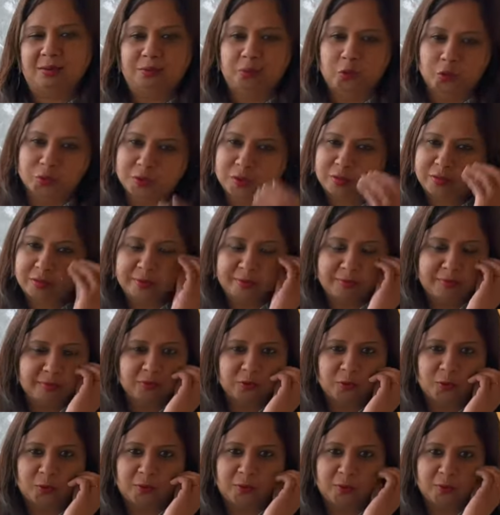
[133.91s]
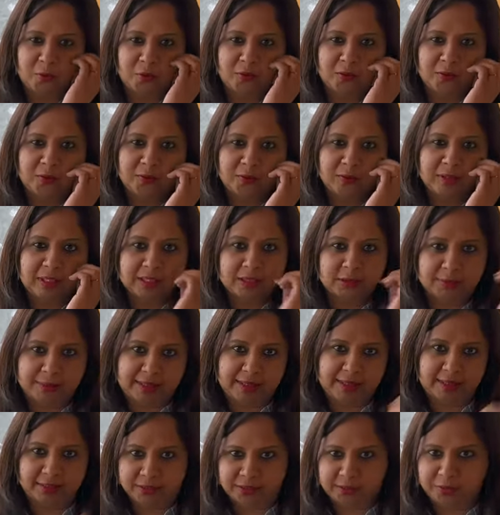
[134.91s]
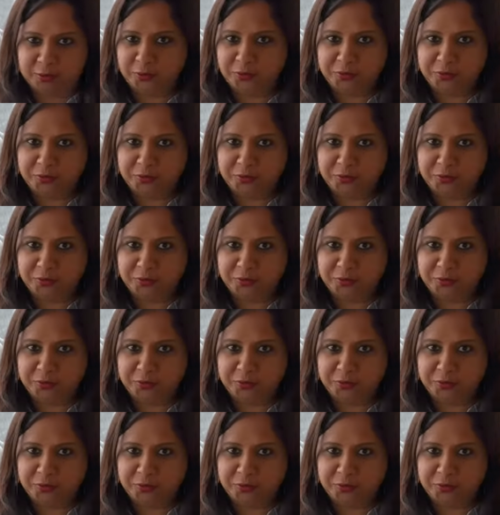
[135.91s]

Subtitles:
Most of them don't want to do, that's why they reach out